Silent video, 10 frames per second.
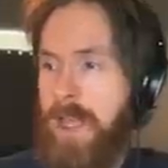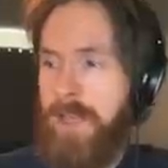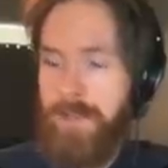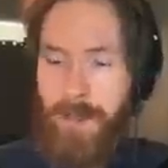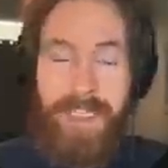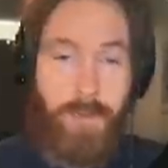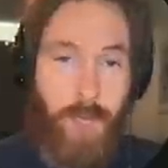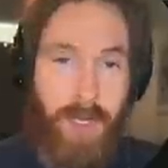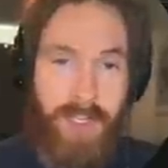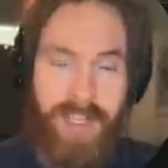Uh, so let's
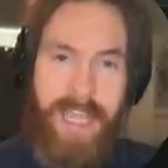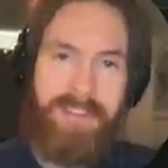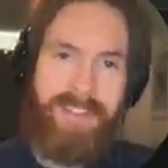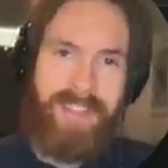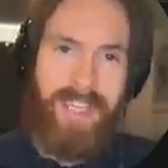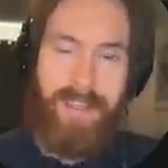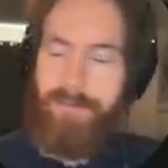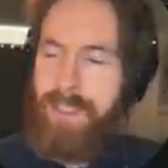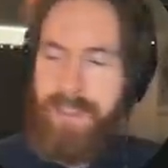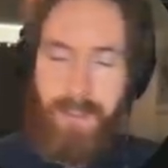run it and see
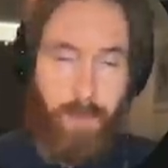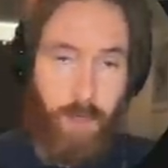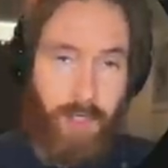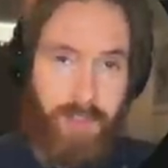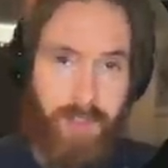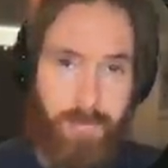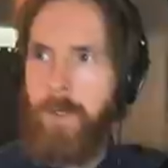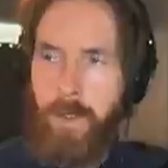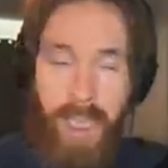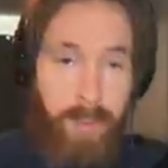if this works.
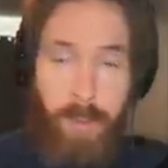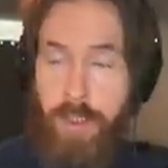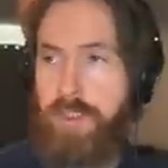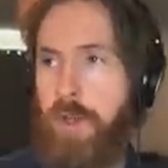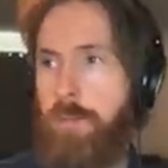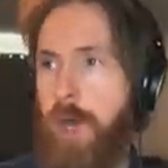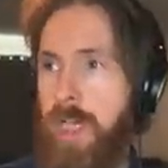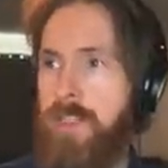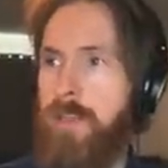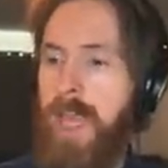Okay, so I just go
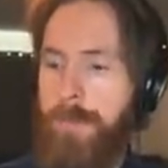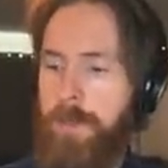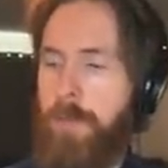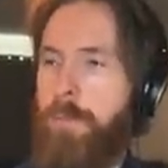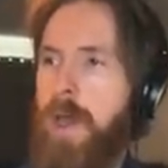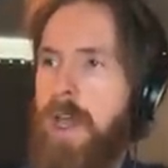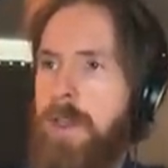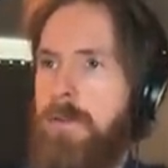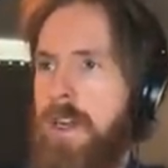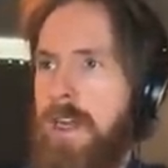python
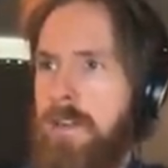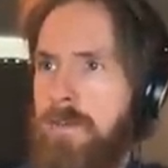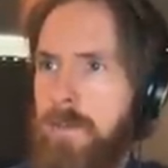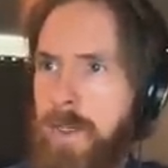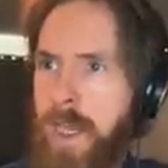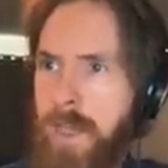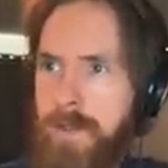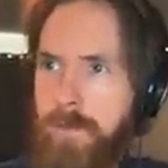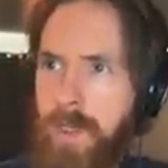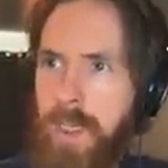app.py, right? Okay,
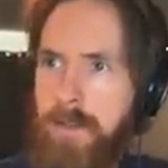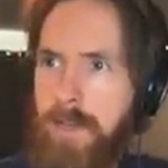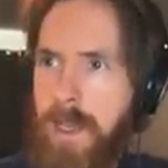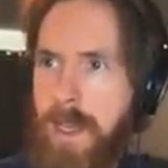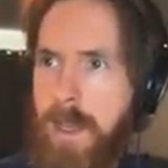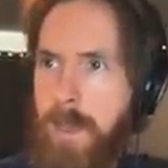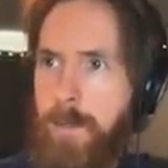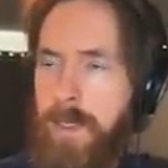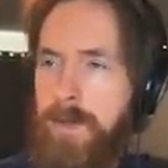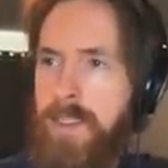so we get the
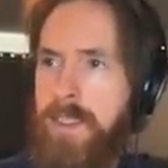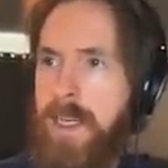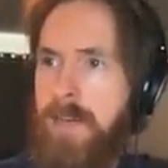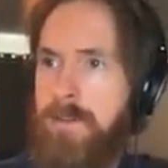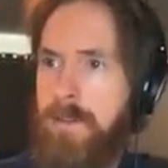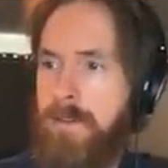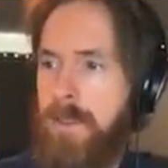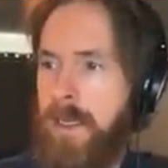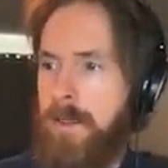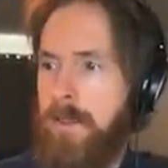IP address here. Just
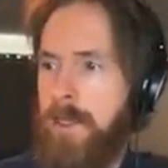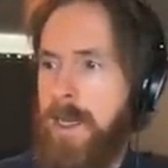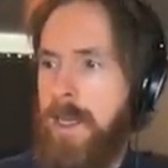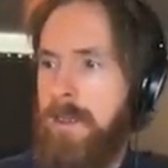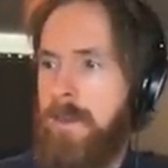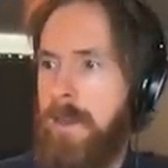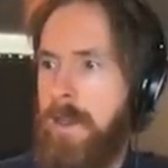click on that.